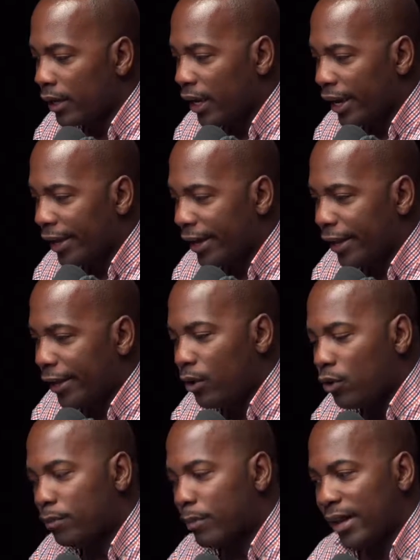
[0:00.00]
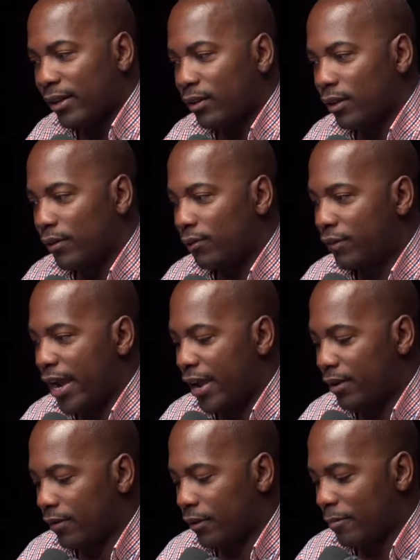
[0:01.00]
And it goes back to the
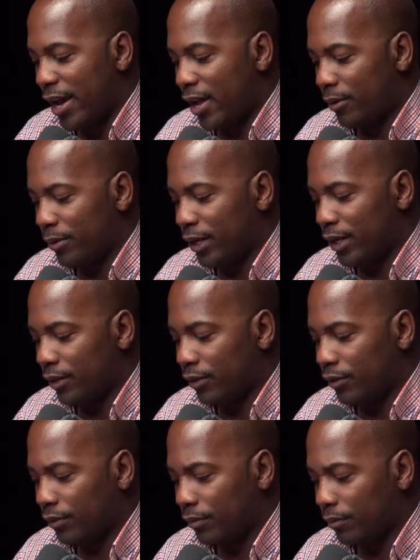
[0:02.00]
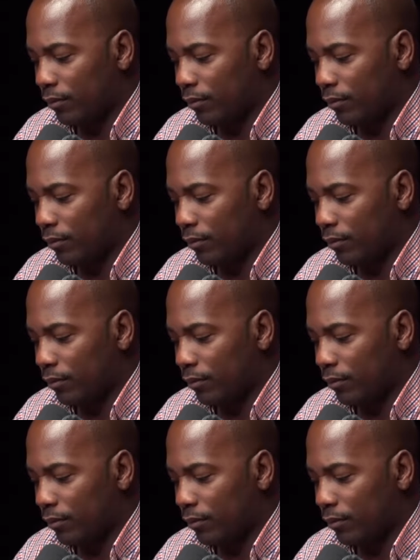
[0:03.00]
fact of the matter is,